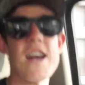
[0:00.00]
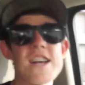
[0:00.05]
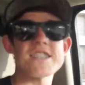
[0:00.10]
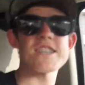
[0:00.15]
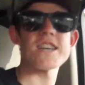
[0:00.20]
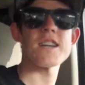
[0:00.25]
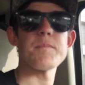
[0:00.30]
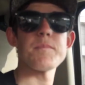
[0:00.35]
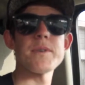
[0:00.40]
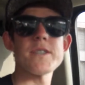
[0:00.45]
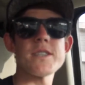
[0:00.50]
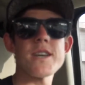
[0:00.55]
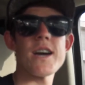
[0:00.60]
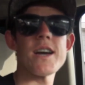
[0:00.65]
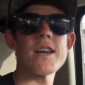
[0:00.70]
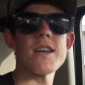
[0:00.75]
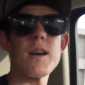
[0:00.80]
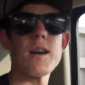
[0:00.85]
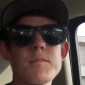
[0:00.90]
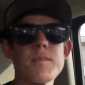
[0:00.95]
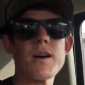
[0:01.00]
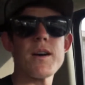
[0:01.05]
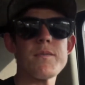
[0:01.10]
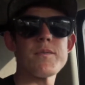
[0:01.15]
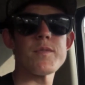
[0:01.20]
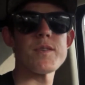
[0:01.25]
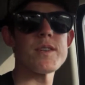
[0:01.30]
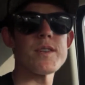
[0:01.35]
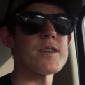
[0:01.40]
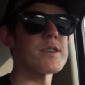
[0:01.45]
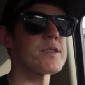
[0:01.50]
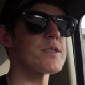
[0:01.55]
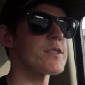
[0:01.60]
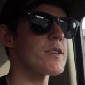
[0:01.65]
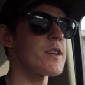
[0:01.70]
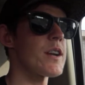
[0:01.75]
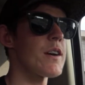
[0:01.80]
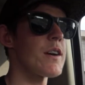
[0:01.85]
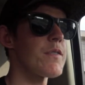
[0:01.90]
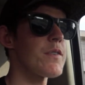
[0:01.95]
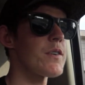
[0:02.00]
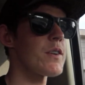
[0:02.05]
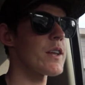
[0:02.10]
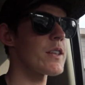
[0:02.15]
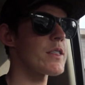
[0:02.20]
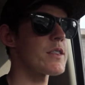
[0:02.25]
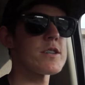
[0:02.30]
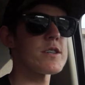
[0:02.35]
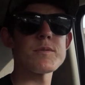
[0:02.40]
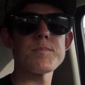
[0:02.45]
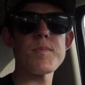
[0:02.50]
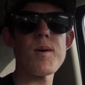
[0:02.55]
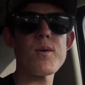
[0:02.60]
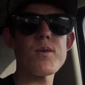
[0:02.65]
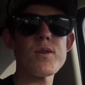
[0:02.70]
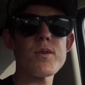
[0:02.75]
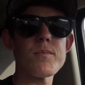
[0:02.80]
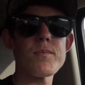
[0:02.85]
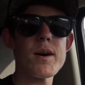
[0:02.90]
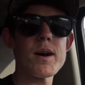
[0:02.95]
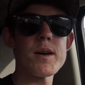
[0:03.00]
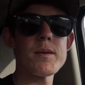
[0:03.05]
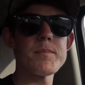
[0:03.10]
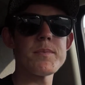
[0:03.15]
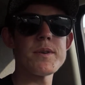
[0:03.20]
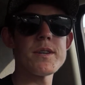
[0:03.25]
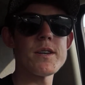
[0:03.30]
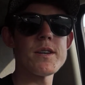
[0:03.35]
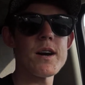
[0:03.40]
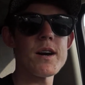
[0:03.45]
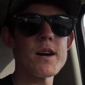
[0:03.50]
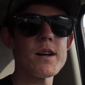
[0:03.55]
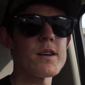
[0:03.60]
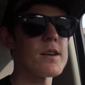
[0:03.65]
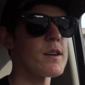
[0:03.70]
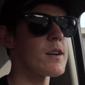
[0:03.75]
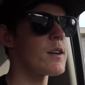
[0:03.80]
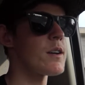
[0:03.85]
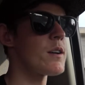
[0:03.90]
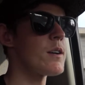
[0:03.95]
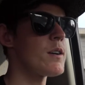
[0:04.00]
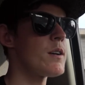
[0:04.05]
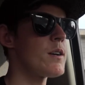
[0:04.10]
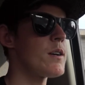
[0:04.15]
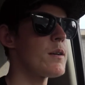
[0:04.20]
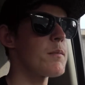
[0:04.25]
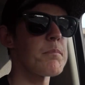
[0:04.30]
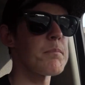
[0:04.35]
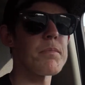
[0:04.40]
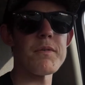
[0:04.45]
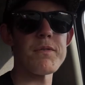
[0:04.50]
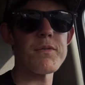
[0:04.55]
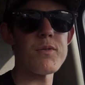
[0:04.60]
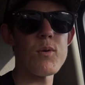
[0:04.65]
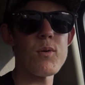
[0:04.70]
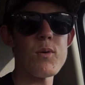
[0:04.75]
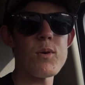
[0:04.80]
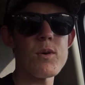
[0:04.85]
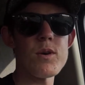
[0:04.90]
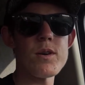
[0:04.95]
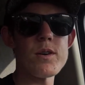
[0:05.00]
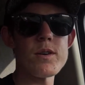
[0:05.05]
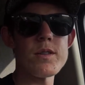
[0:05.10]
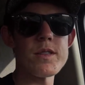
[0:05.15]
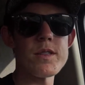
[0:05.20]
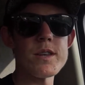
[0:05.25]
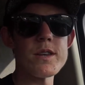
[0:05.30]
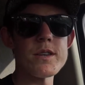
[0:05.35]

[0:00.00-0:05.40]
It's going to be tight. I'm hyped for this. And I feel like this motor might be done before the